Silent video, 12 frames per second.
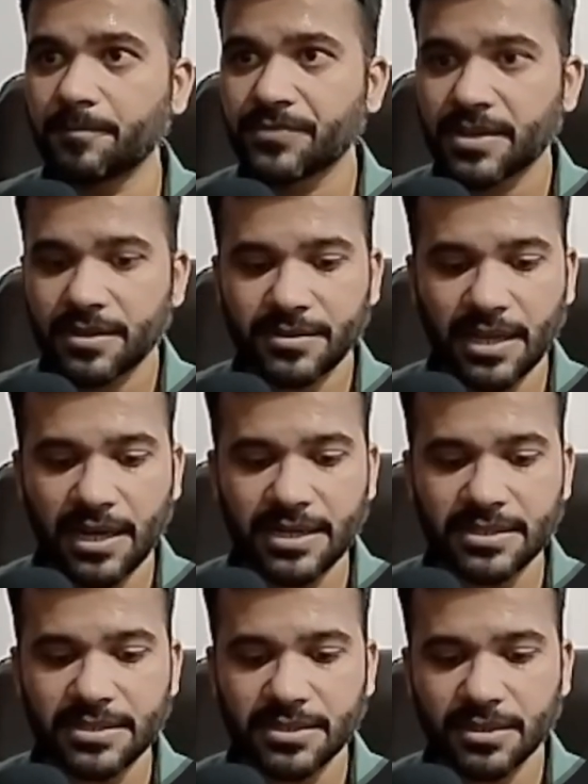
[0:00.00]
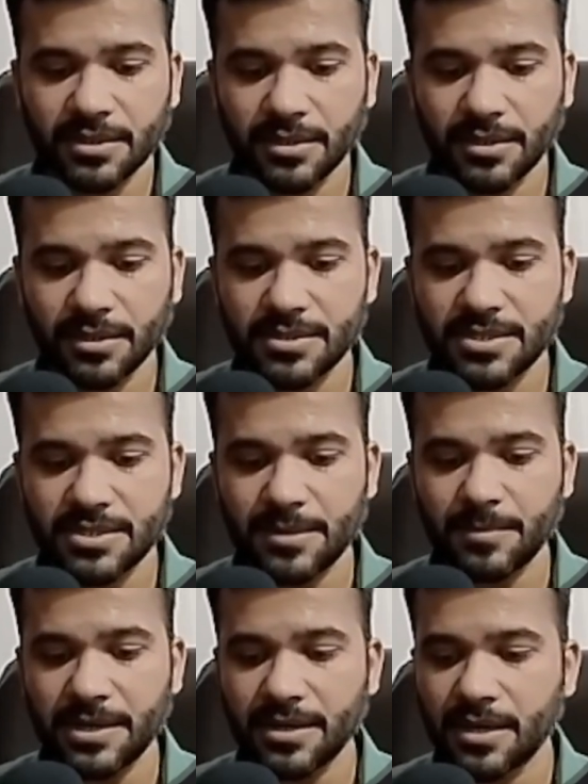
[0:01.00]
select
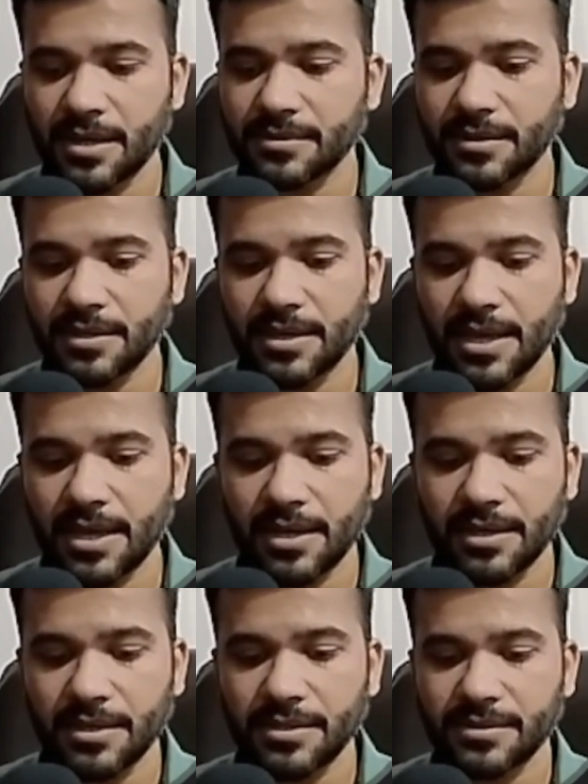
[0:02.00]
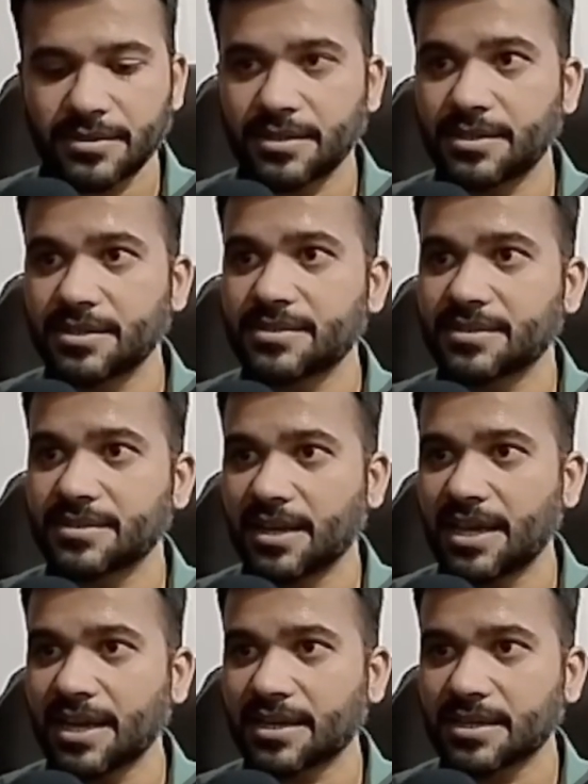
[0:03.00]
statement, SELECT,
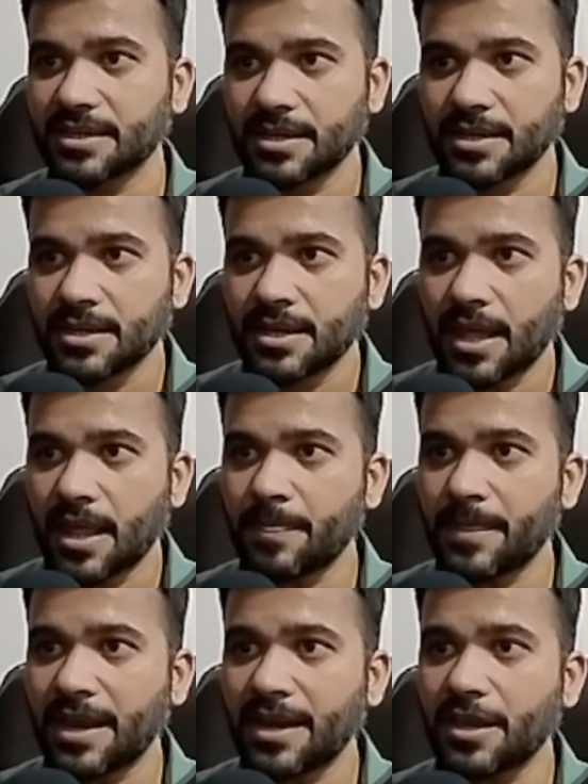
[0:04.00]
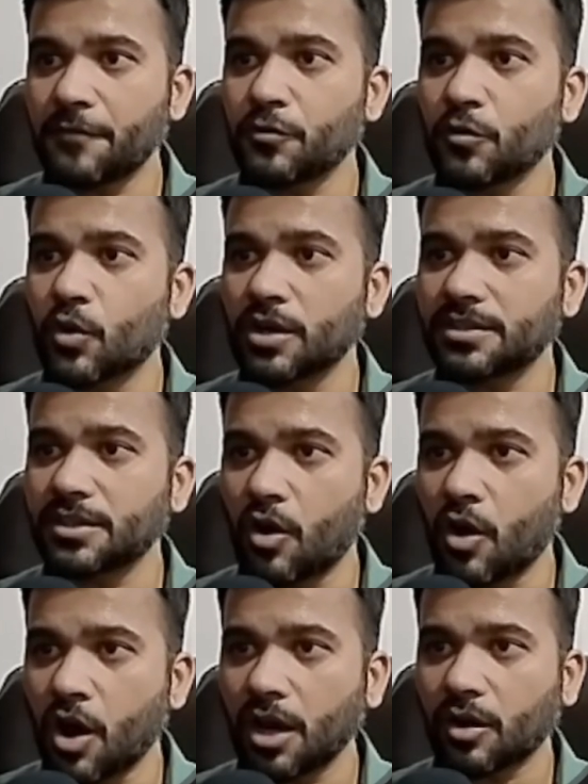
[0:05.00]
select. And then if you want the
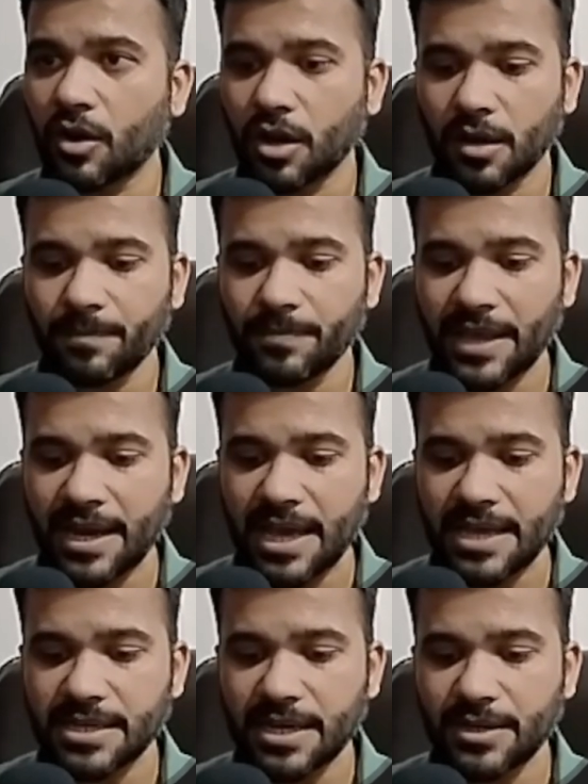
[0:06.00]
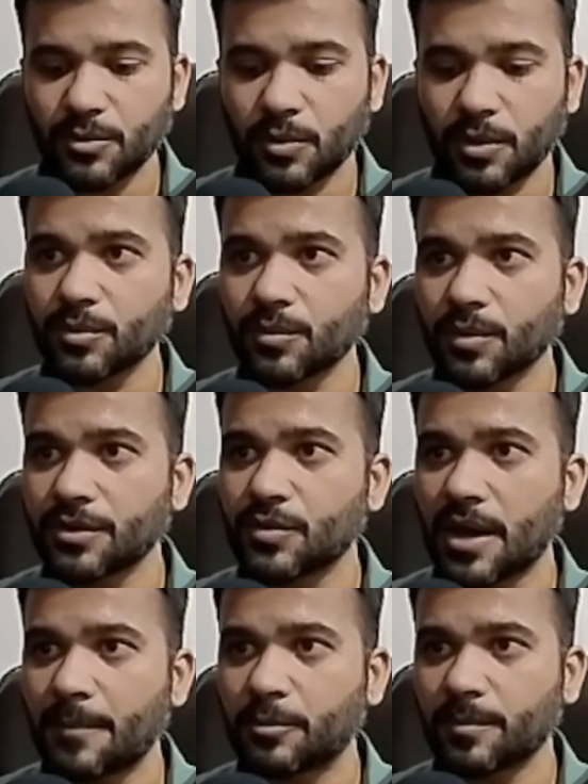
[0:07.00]
all column, then as I told you, you
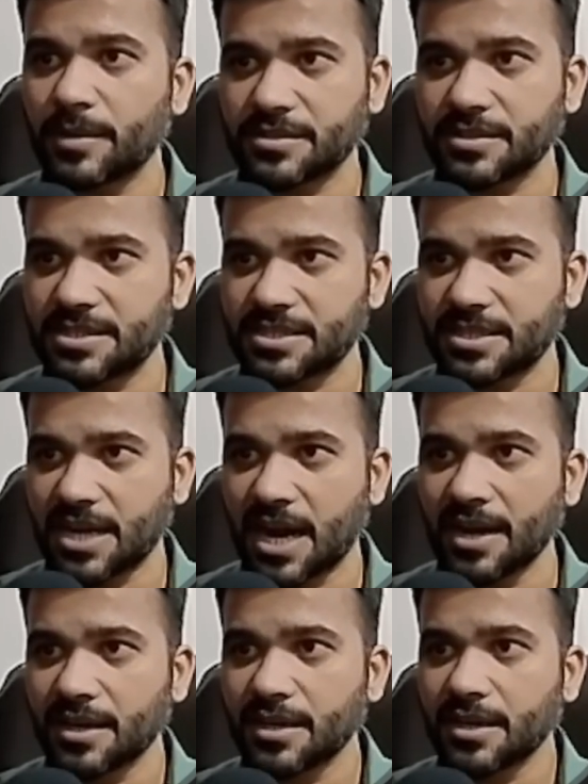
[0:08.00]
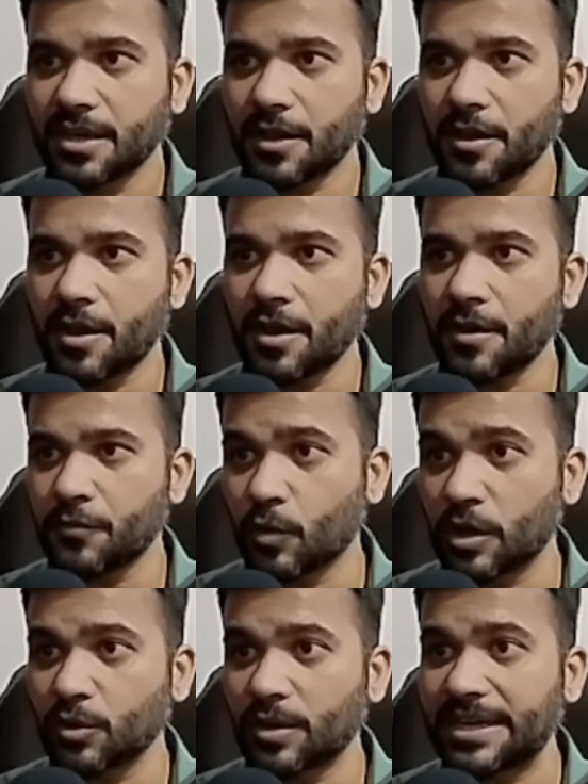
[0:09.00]
have to mention star. If you
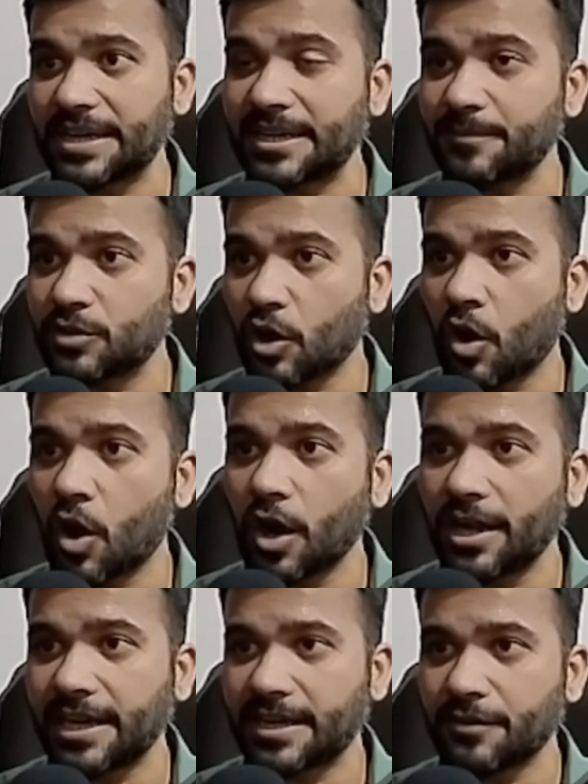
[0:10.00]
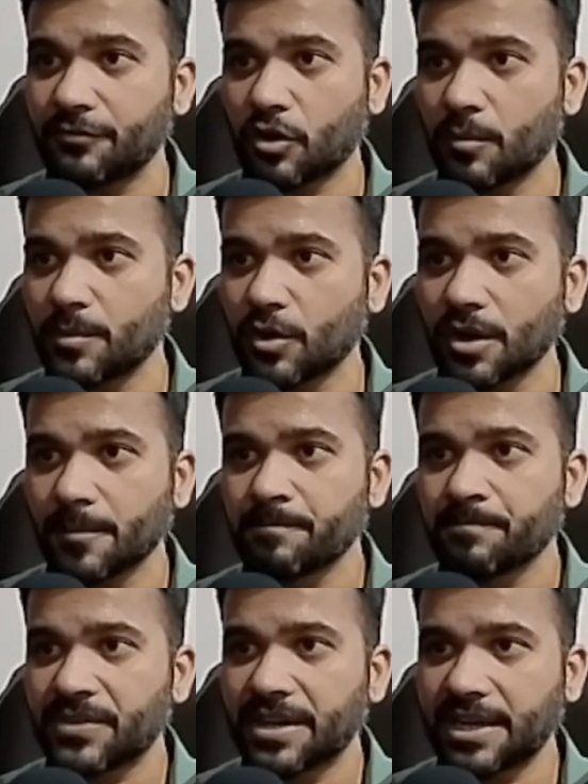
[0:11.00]
want to retrieve the all data from your
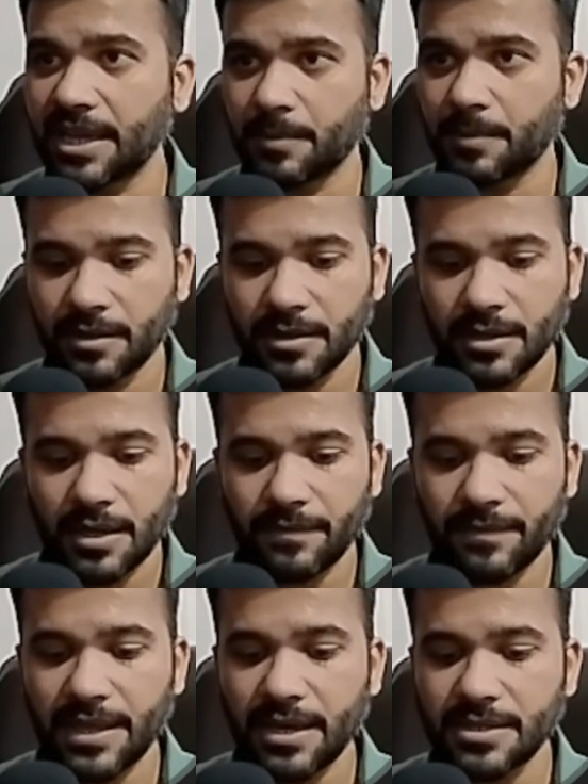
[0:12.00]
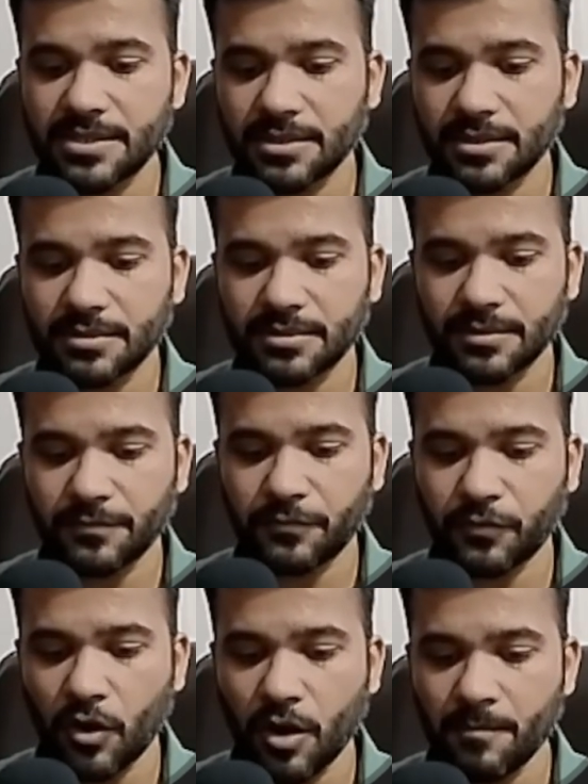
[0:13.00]
table, then it's
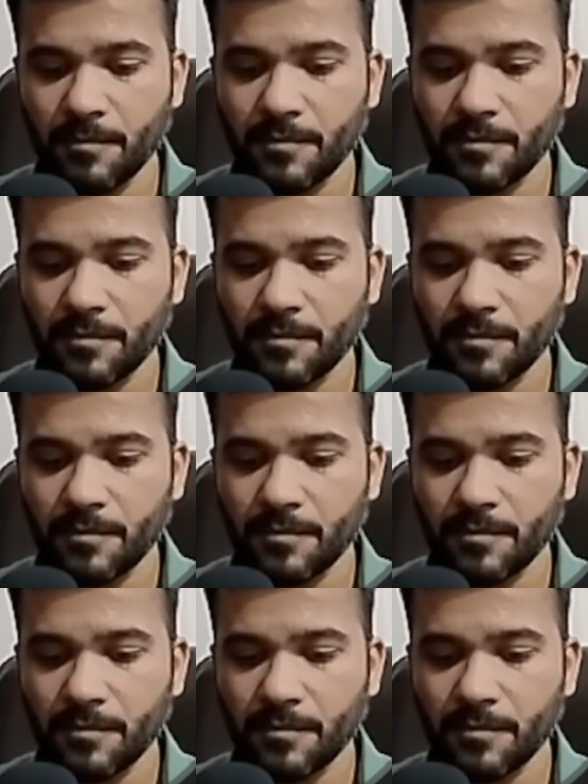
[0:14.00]
from,